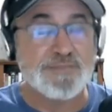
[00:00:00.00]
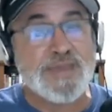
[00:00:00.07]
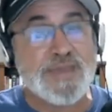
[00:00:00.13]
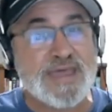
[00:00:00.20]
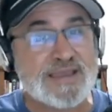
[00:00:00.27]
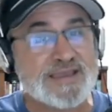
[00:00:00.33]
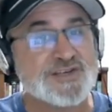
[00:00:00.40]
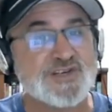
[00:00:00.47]

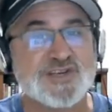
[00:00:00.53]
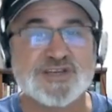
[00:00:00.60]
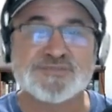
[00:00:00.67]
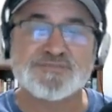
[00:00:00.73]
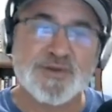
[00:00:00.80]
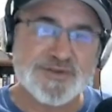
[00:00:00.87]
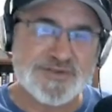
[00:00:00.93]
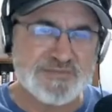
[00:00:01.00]

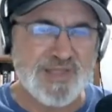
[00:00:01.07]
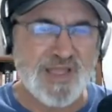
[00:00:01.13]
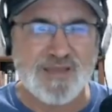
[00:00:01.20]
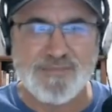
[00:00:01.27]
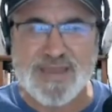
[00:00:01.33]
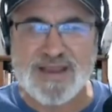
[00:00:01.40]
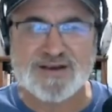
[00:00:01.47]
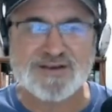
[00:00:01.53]
packages, pull some
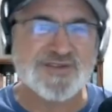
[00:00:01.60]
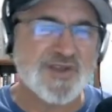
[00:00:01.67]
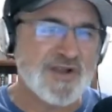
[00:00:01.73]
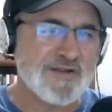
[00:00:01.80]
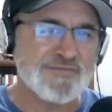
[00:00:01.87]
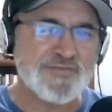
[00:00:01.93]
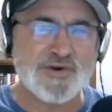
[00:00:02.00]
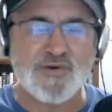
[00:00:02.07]
linebackers
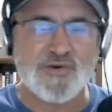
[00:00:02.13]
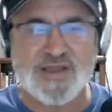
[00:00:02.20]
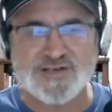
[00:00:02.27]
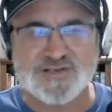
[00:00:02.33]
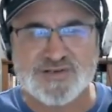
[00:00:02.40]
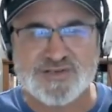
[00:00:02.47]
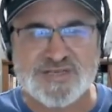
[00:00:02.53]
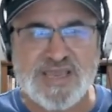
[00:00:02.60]
off, throw
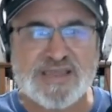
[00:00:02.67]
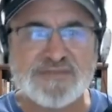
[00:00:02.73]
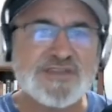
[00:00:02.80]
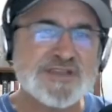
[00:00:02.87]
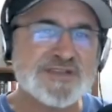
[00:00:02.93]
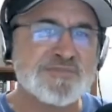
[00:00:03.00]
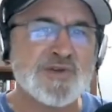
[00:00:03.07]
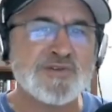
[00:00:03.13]
extra
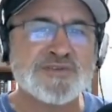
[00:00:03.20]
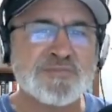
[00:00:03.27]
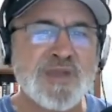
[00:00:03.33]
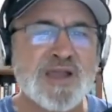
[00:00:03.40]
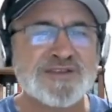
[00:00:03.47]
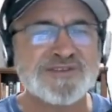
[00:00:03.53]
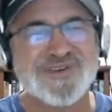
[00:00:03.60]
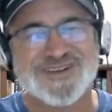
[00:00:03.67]
safeties, move some
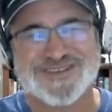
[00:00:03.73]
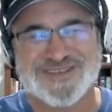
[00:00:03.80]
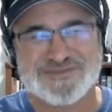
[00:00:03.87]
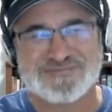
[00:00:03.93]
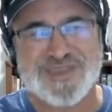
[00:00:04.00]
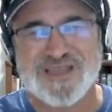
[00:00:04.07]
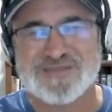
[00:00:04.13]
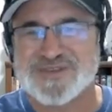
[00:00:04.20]
guys around.
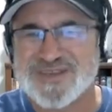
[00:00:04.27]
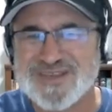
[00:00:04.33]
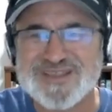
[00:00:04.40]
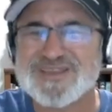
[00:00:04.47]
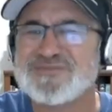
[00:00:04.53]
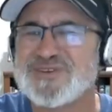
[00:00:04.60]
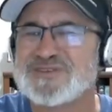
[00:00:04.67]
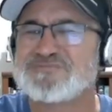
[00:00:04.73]
Sometimes
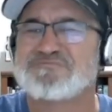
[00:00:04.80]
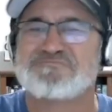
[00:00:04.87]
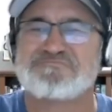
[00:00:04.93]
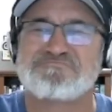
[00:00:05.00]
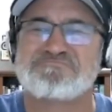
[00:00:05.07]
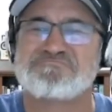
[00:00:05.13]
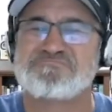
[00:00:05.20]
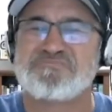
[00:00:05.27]
they'll even
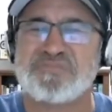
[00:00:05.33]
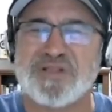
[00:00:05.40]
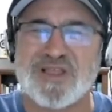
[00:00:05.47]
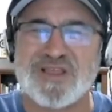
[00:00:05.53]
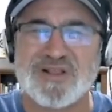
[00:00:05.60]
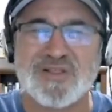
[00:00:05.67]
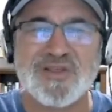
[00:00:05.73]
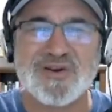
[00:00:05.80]

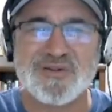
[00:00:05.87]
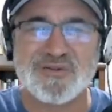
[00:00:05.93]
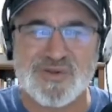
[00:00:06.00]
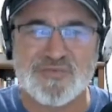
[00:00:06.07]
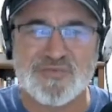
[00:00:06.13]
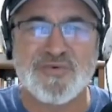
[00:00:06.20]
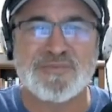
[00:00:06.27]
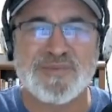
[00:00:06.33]
play a little,
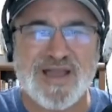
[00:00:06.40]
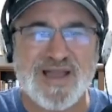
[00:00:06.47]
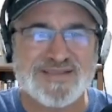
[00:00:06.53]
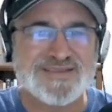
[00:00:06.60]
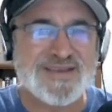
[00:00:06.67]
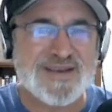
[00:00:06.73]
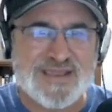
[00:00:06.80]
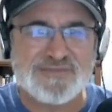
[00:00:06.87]
go from an
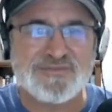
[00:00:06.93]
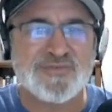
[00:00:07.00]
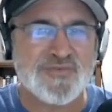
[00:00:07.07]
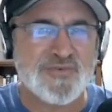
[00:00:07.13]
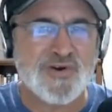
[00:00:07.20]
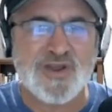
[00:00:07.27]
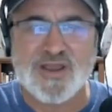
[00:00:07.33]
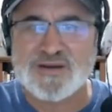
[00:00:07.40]
odd to an even
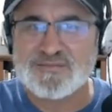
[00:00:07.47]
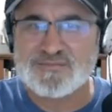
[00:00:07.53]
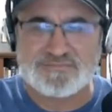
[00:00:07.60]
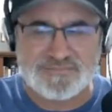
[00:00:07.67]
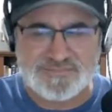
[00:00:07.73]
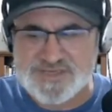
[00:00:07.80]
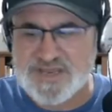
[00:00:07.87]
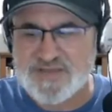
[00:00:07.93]
front,
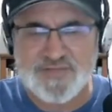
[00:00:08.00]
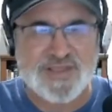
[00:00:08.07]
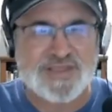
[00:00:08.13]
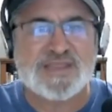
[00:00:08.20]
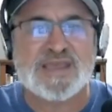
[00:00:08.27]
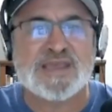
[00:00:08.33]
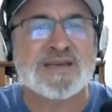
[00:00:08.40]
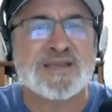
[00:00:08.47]
stuff
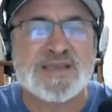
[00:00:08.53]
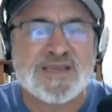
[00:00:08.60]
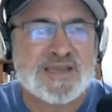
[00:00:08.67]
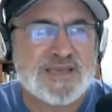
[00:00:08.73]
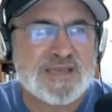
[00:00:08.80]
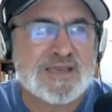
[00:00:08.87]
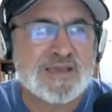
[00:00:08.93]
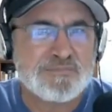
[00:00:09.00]
like that.
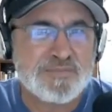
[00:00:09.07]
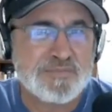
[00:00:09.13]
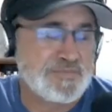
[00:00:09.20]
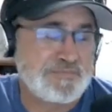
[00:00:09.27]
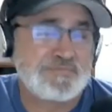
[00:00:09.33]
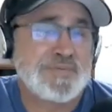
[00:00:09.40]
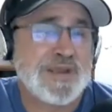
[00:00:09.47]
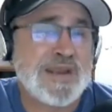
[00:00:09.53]

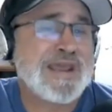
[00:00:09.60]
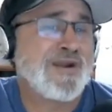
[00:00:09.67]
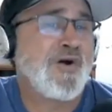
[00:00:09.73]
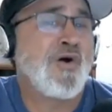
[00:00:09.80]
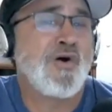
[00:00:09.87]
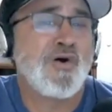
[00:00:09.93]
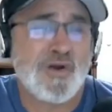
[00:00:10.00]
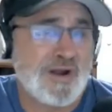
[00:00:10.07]
But at
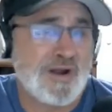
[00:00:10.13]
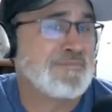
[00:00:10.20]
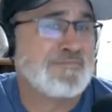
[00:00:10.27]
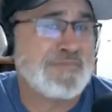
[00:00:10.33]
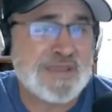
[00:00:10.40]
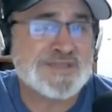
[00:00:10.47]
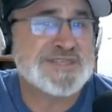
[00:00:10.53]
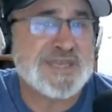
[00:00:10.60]
heart,
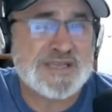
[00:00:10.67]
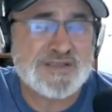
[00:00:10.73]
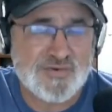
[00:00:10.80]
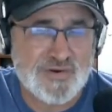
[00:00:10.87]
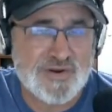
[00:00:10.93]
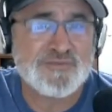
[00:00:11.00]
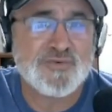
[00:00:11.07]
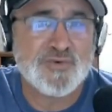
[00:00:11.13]
basic
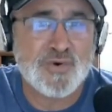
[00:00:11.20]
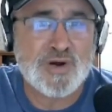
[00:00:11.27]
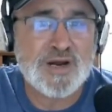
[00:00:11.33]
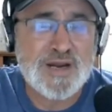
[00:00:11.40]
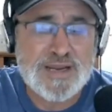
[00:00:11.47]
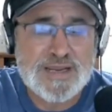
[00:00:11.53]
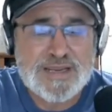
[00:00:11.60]
3-4.